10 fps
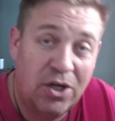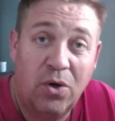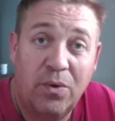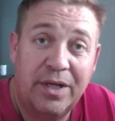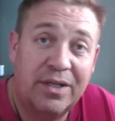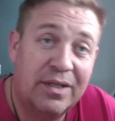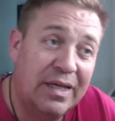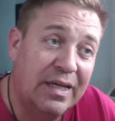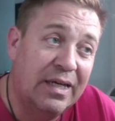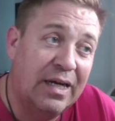Oh, and
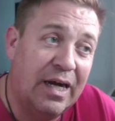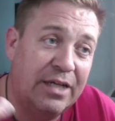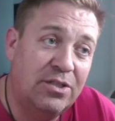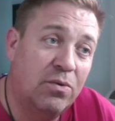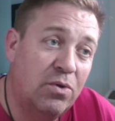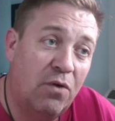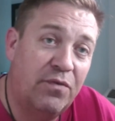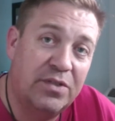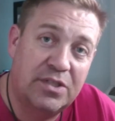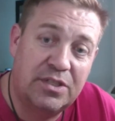I don't know
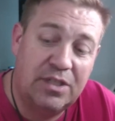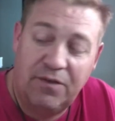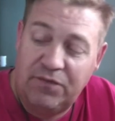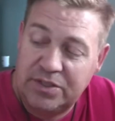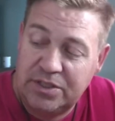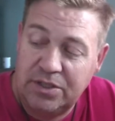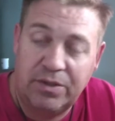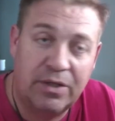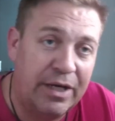if it's if it's still here.